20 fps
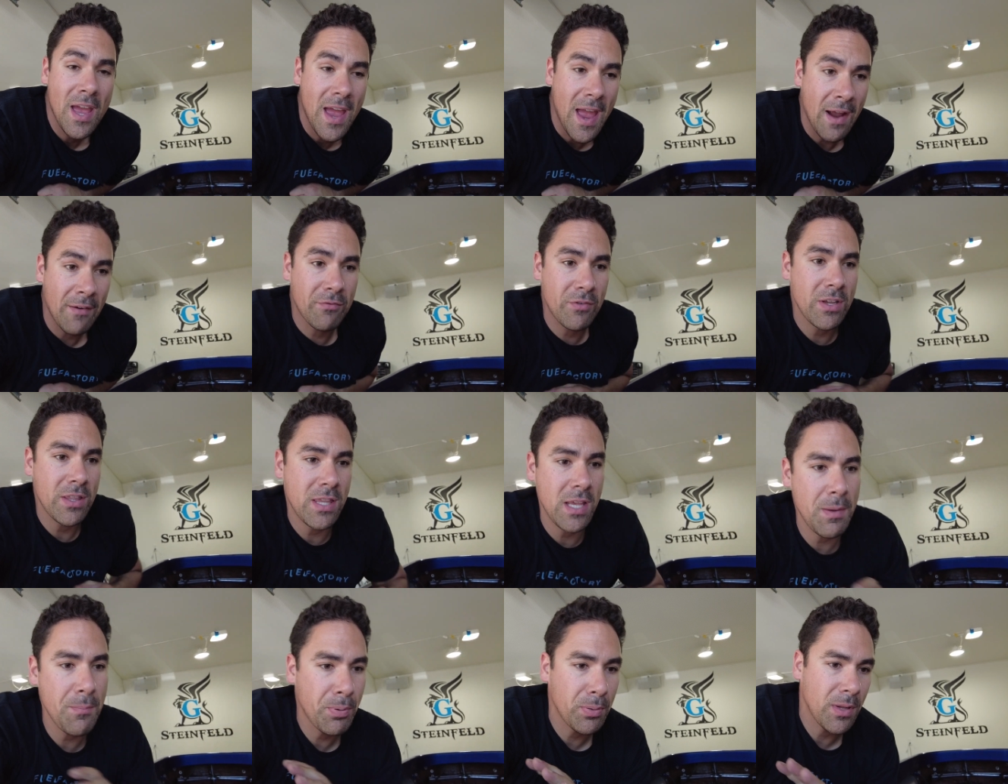
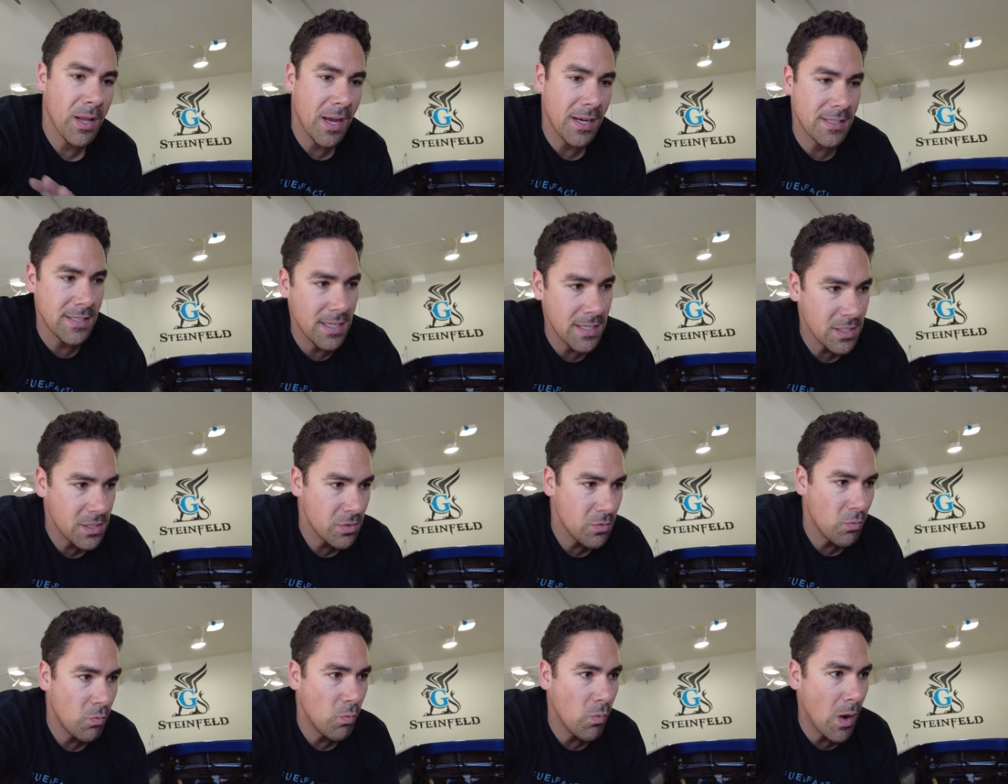Everything plugs
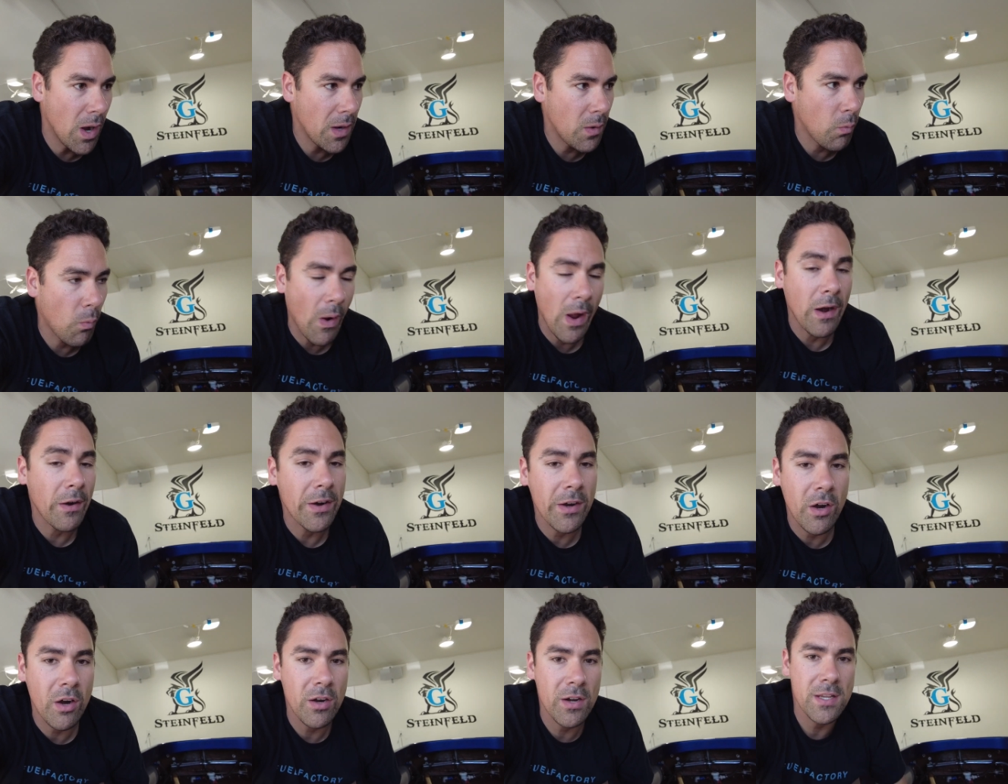into one
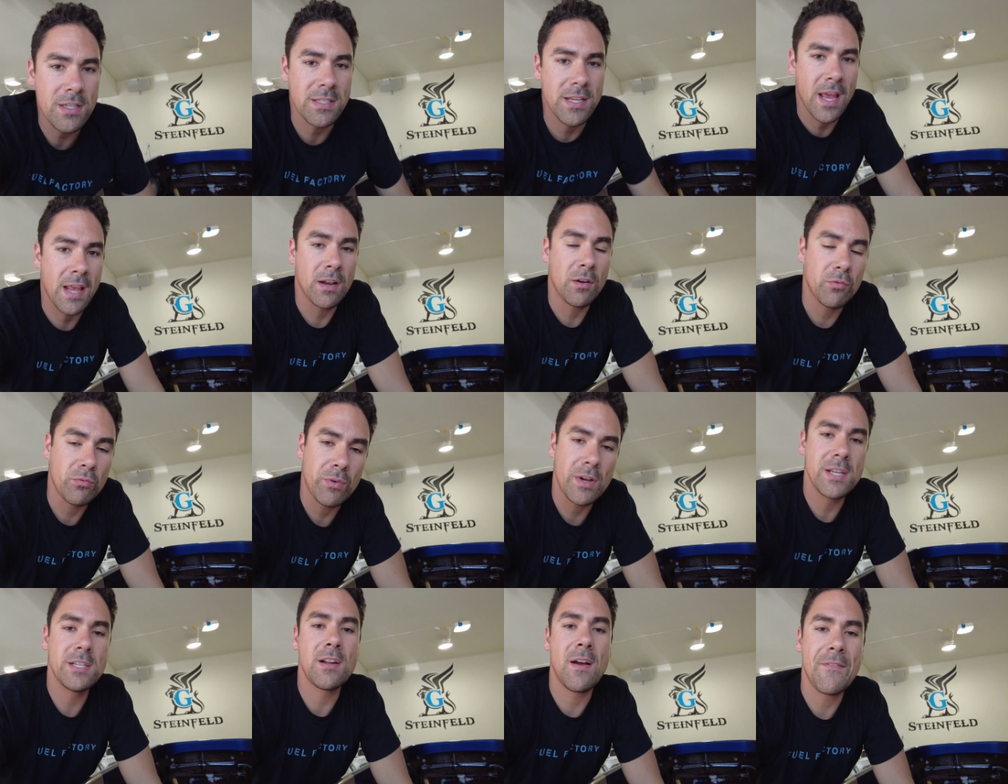wiring harness and it
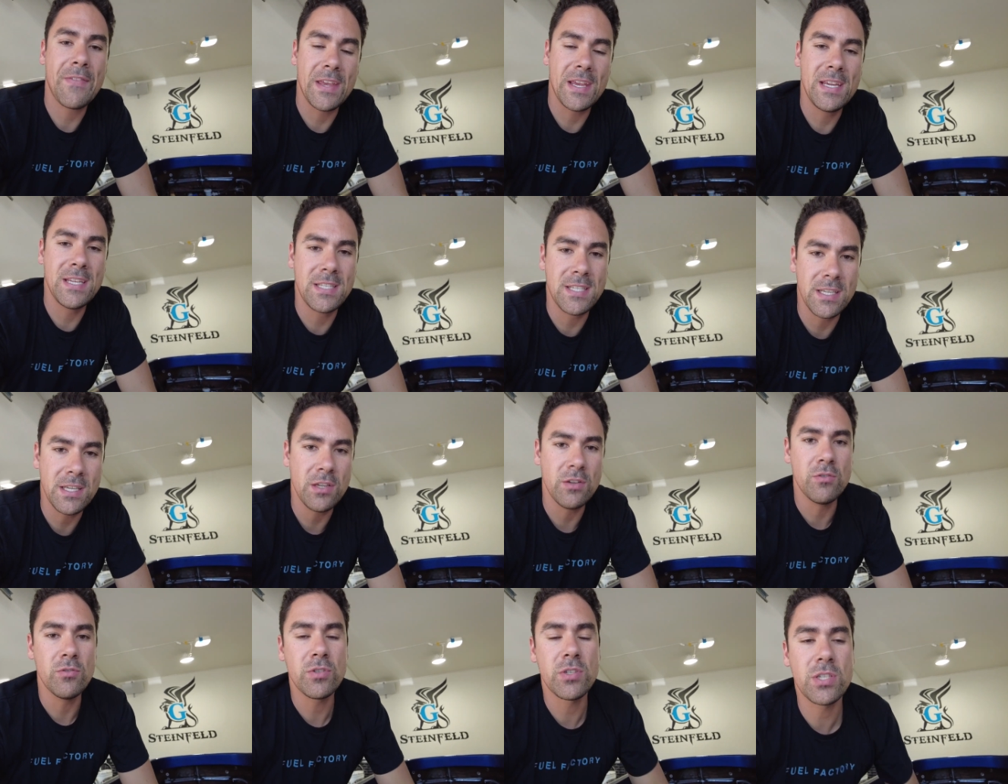reads off the
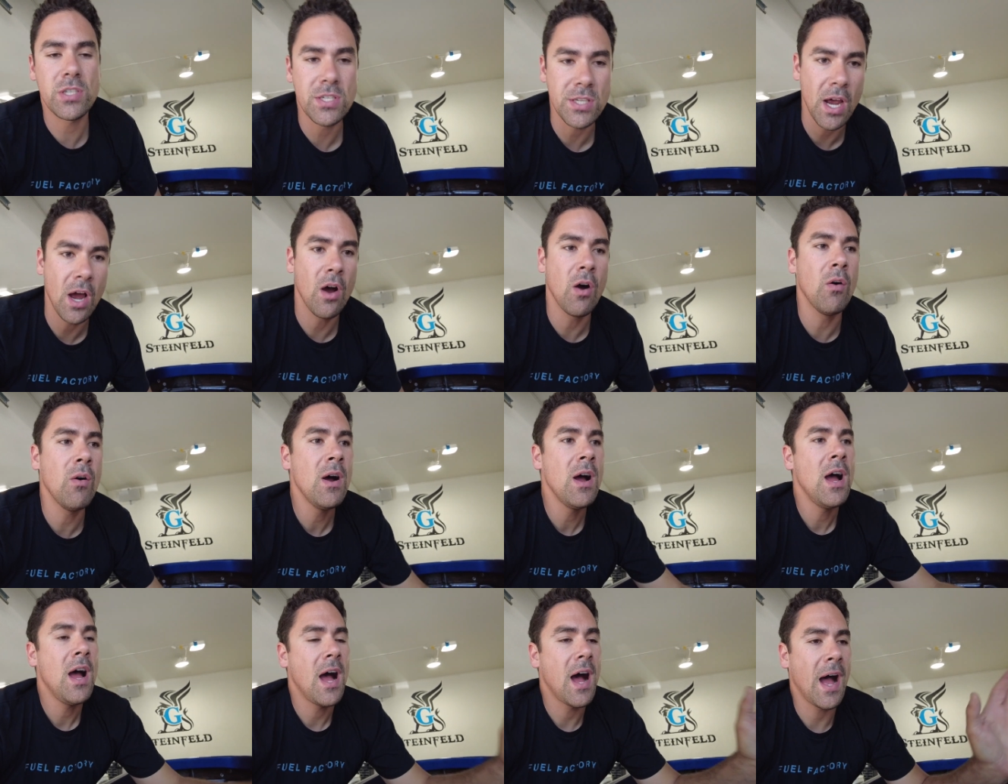ECU, so
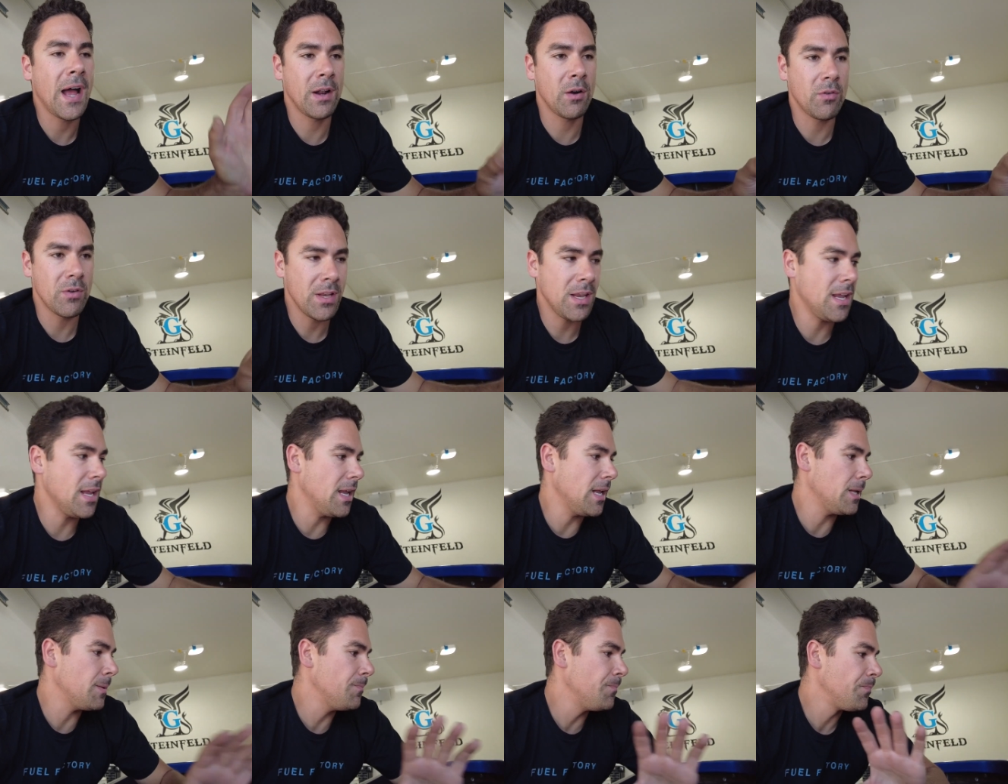I don't
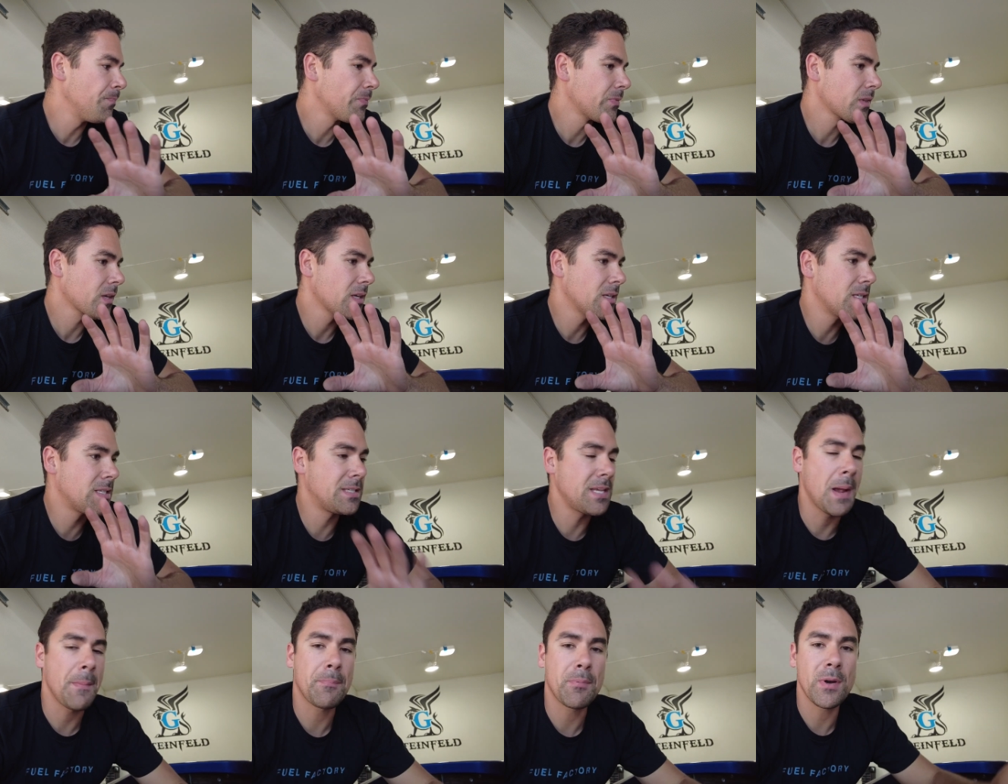need
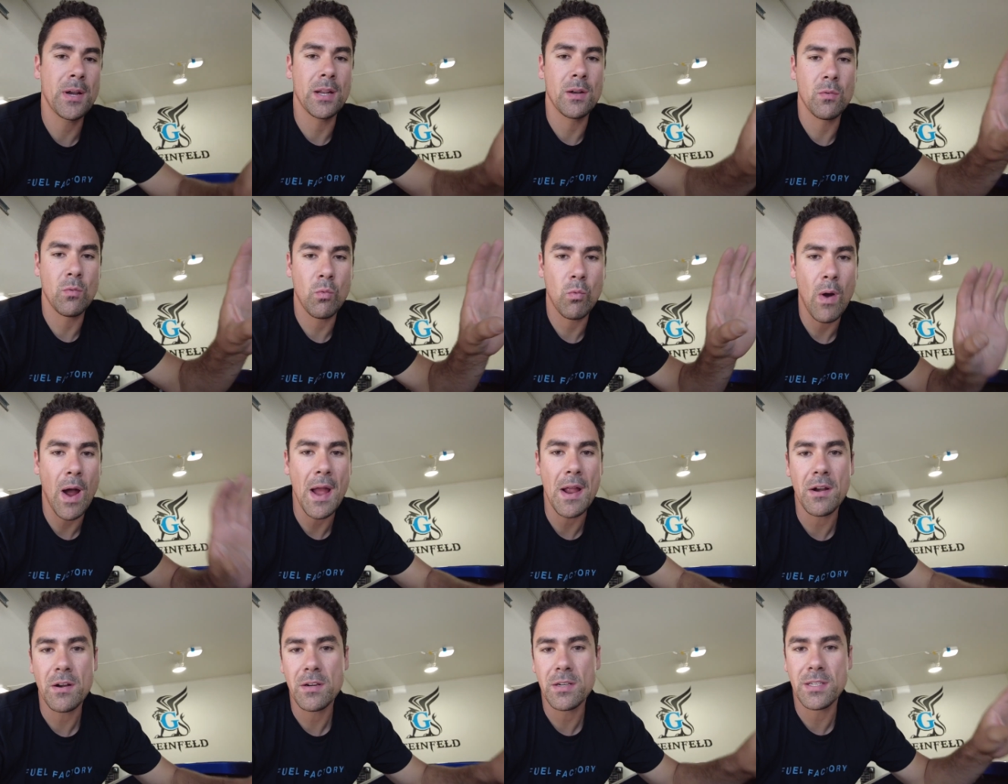separate
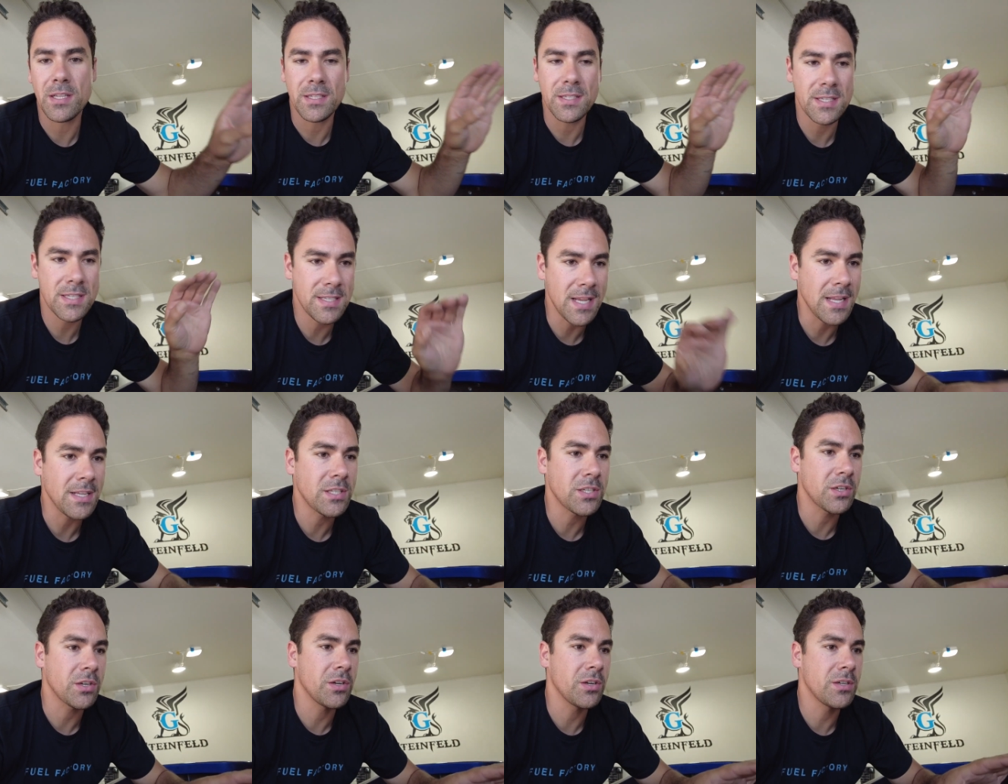wires and
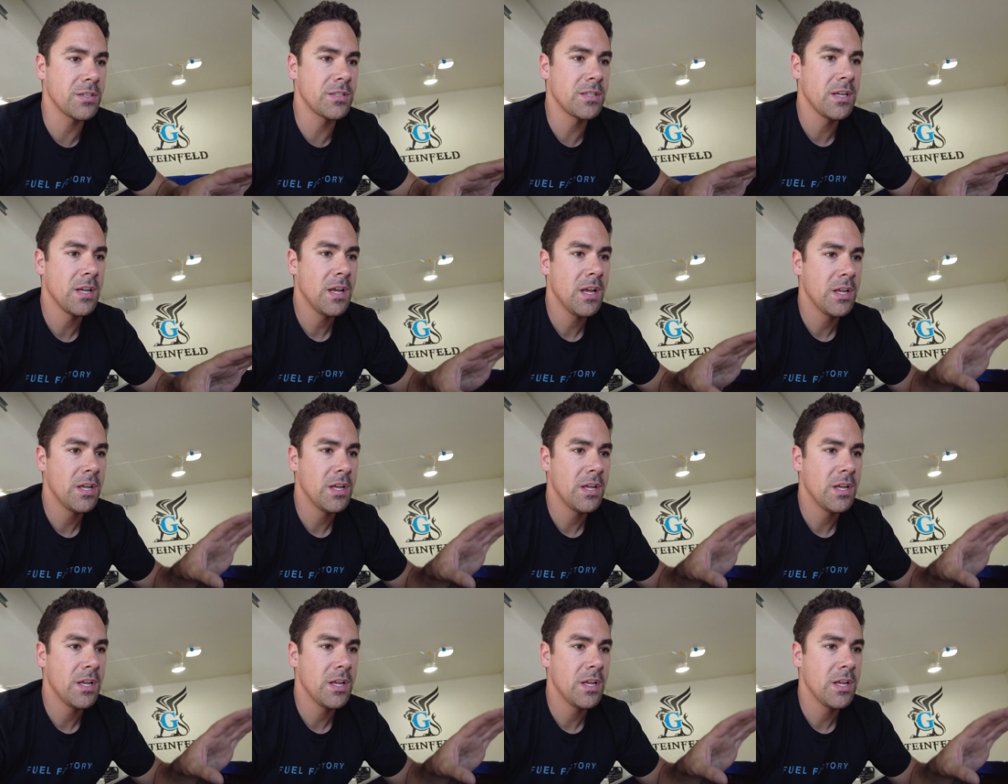sensors